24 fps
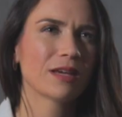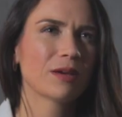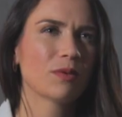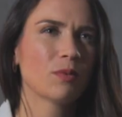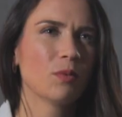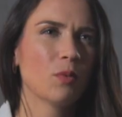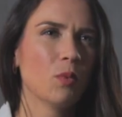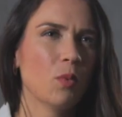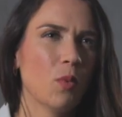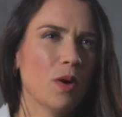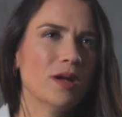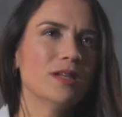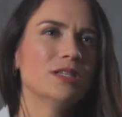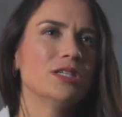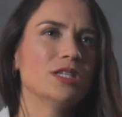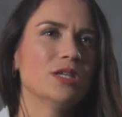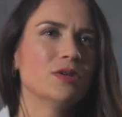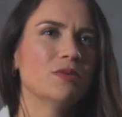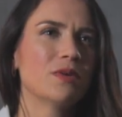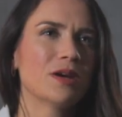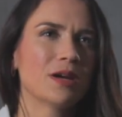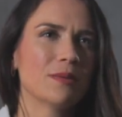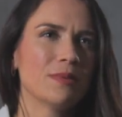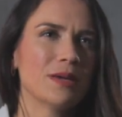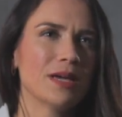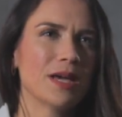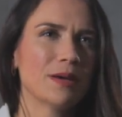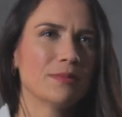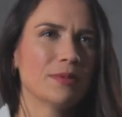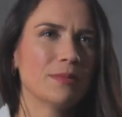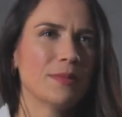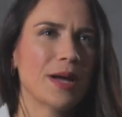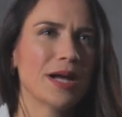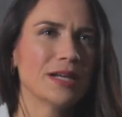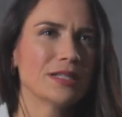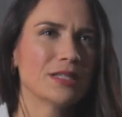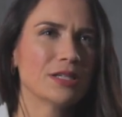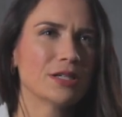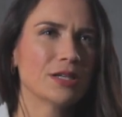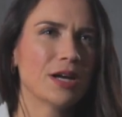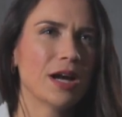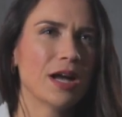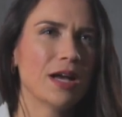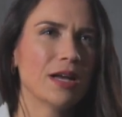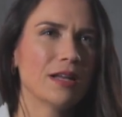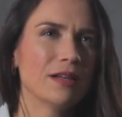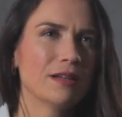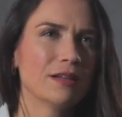Like, what do you want to become a master
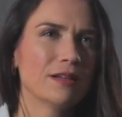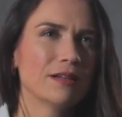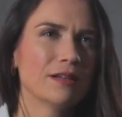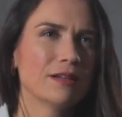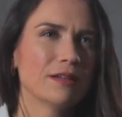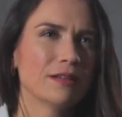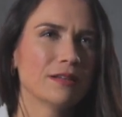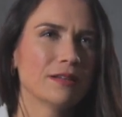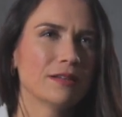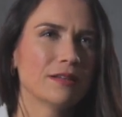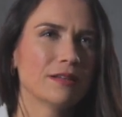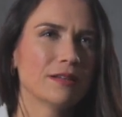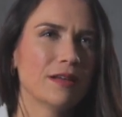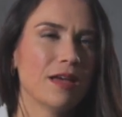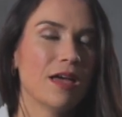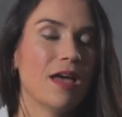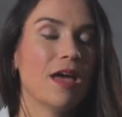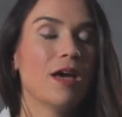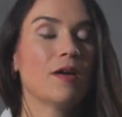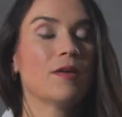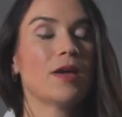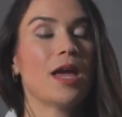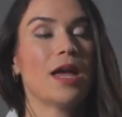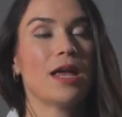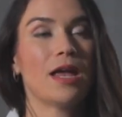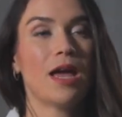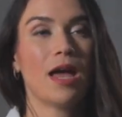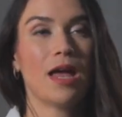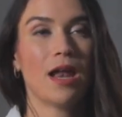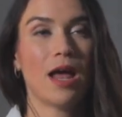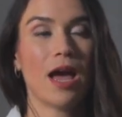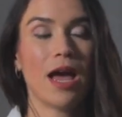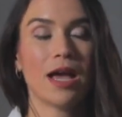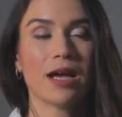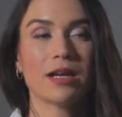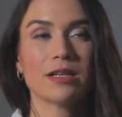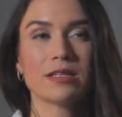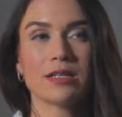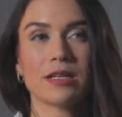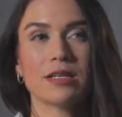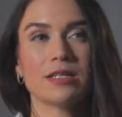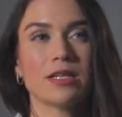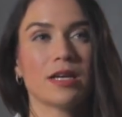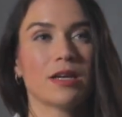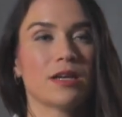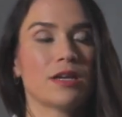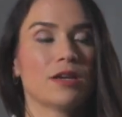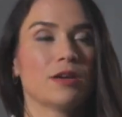at? Okay, and I just
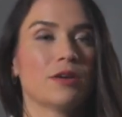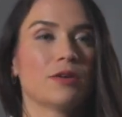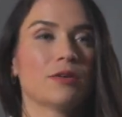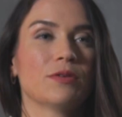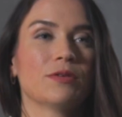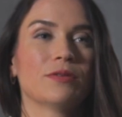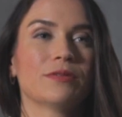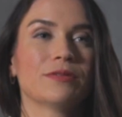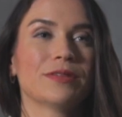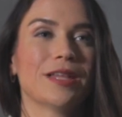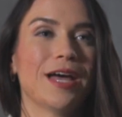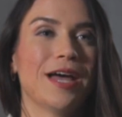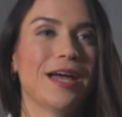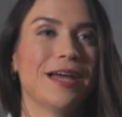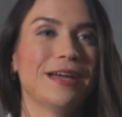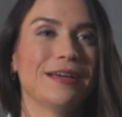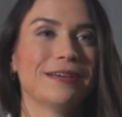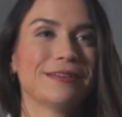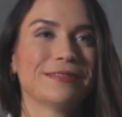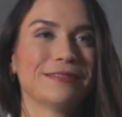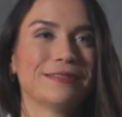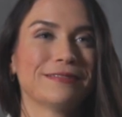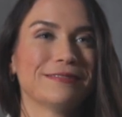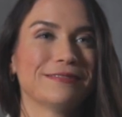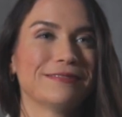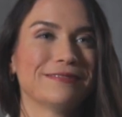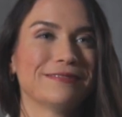gotta tell you, like,